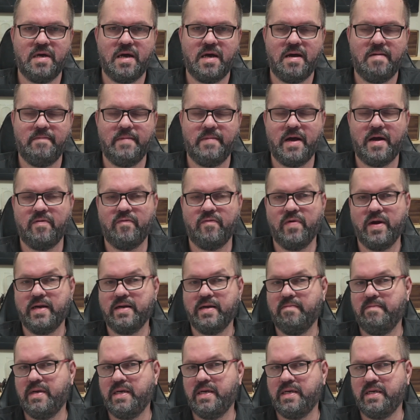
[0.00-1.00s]
I'm not
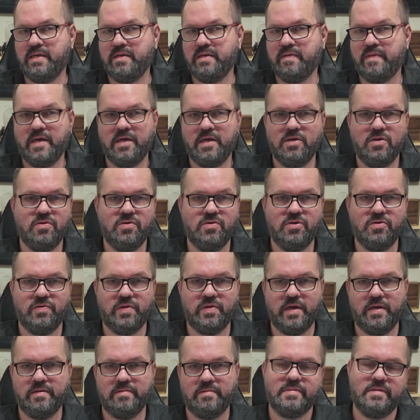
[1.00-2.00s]
recommending that you do
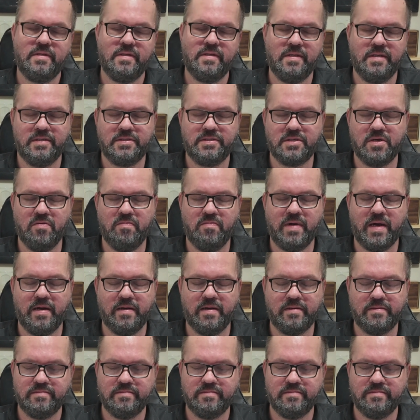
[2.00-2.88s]
that. Let's go back.